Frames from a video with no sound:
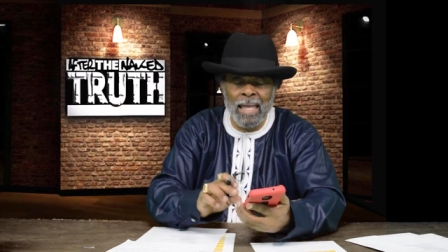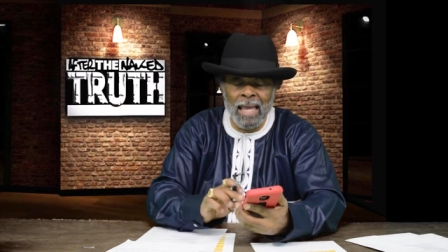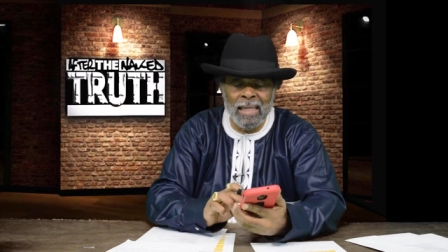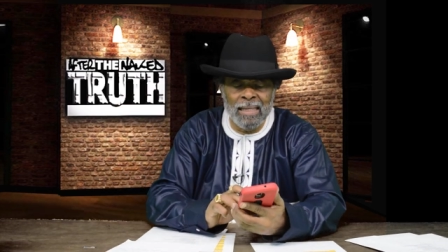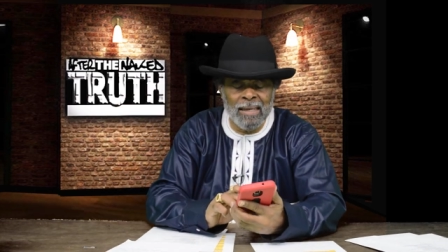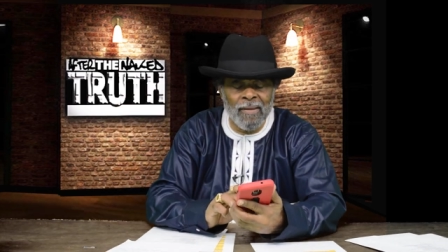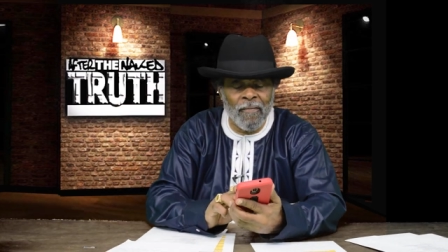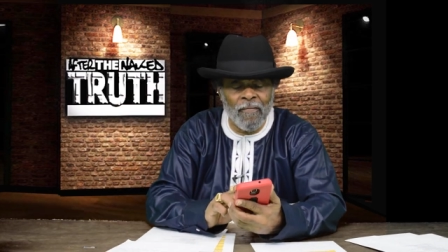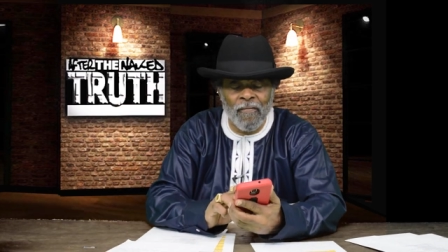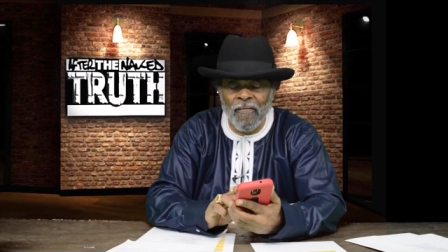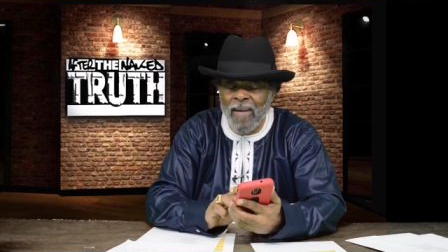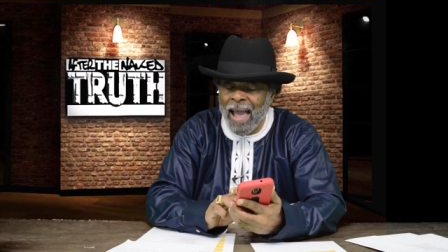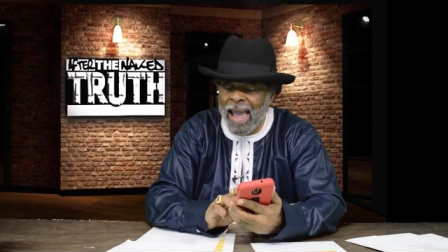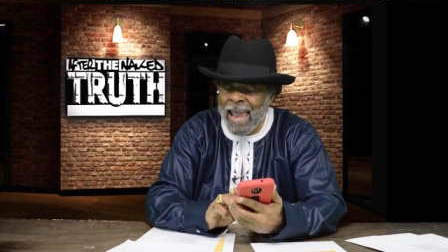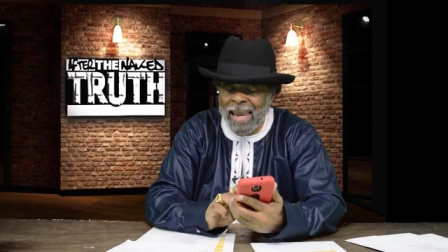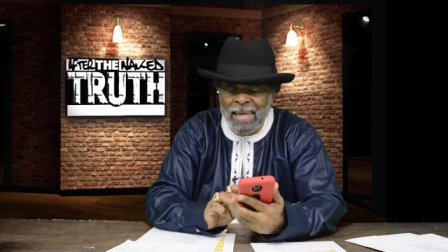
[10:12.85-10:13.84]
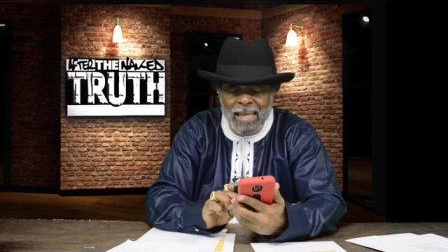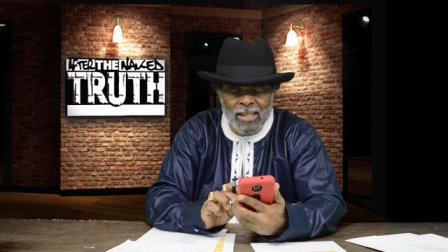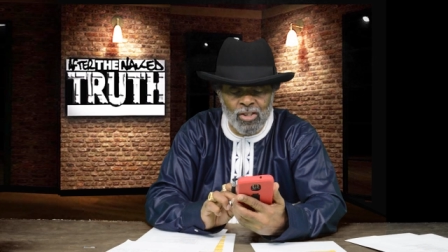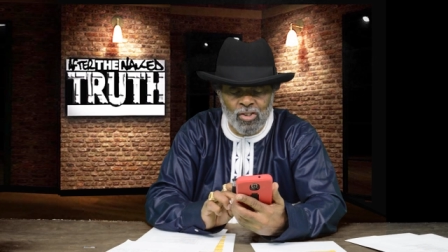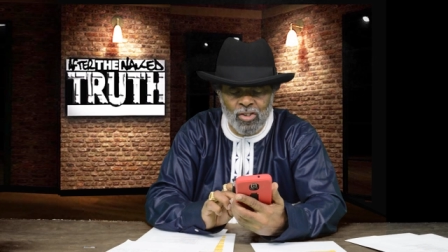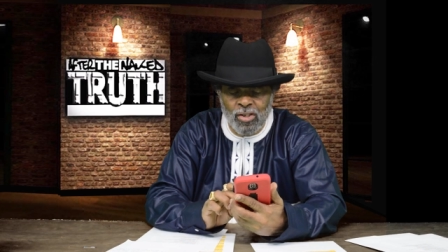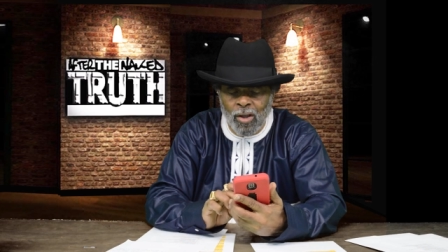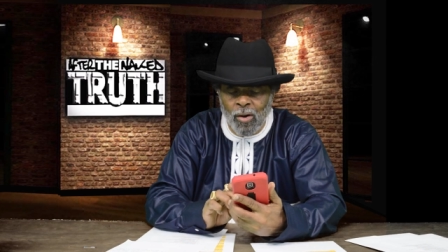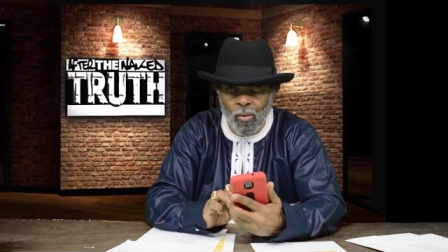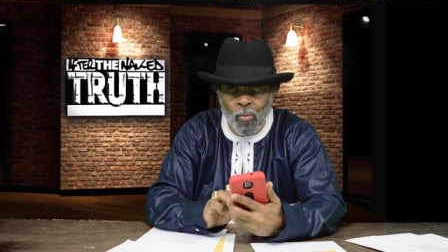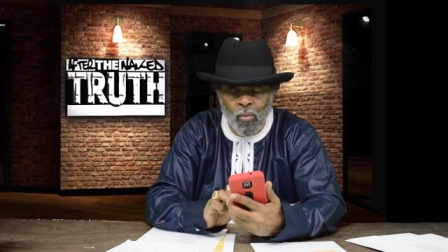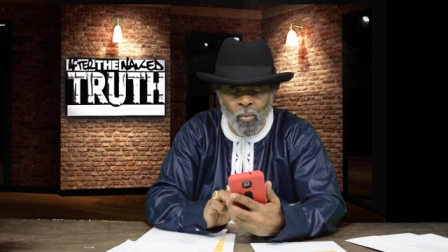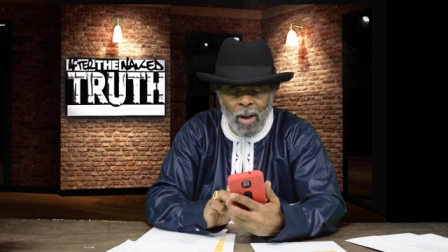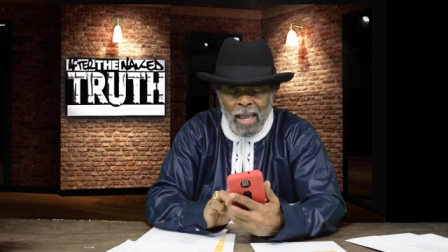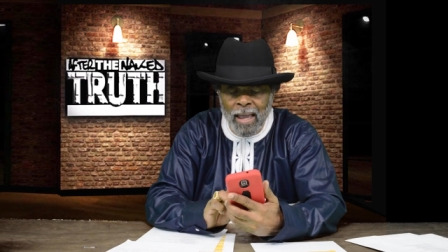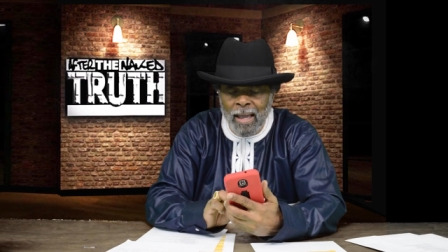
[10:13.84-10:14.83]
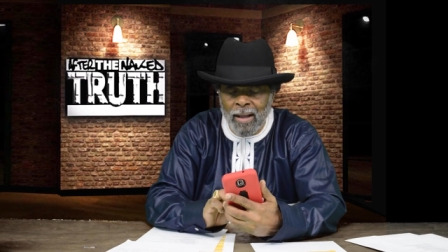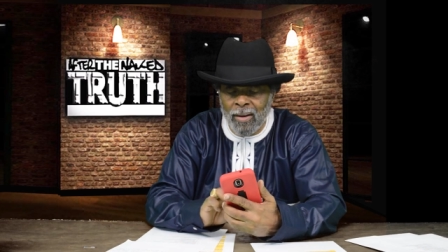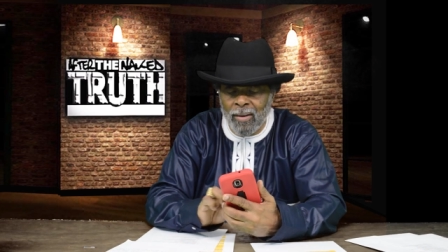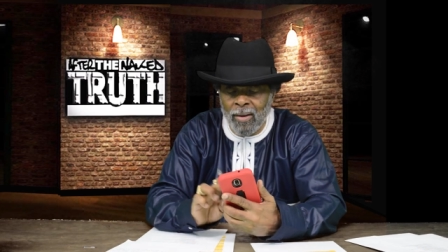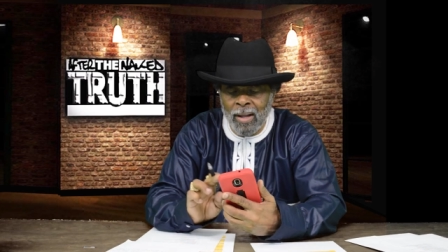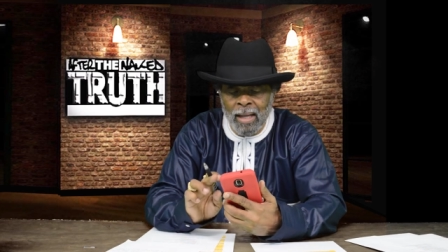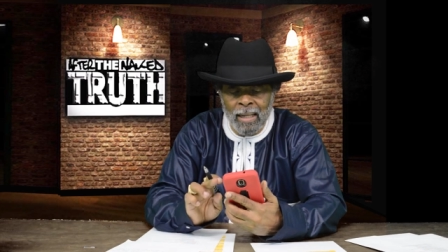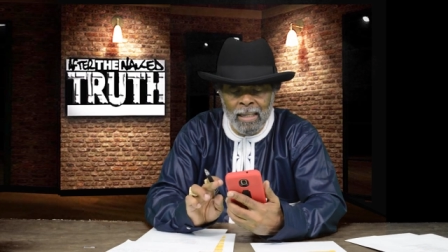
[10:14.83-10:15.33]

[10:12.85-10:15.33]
they defined it so well.